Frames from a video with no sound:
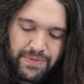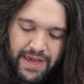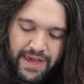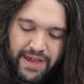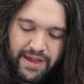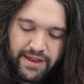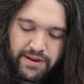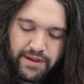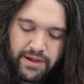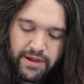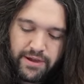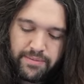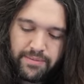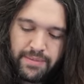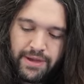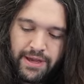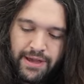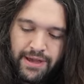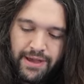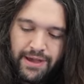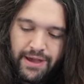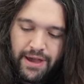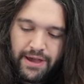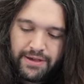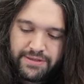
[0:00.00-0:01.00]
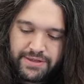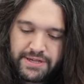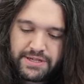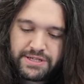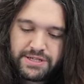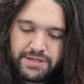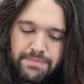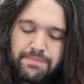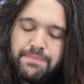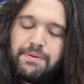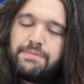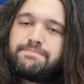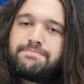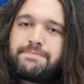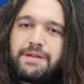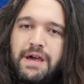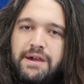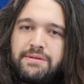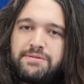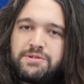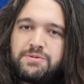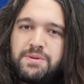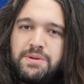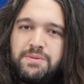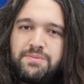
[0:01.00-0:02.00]
And um, I think
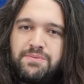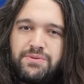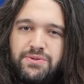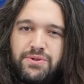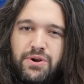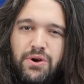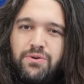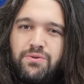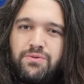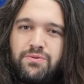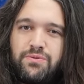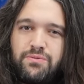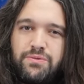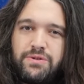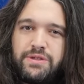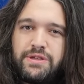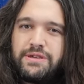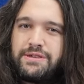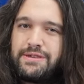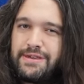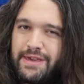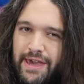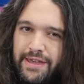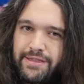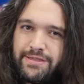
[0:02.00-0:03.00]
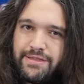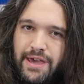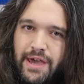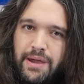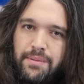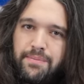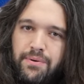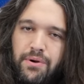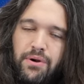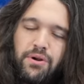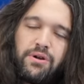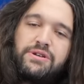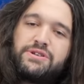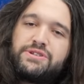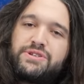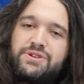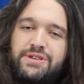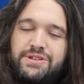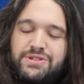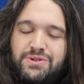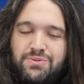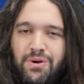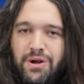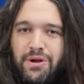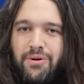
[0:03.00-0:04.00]
sometimes people don't really get that part. So
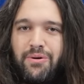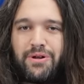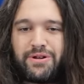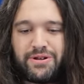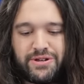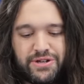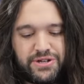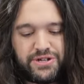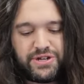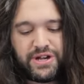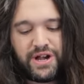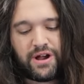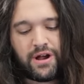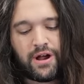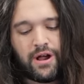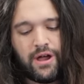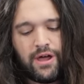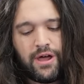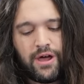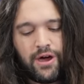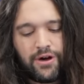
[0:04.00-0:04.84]
that's why I wanted to share.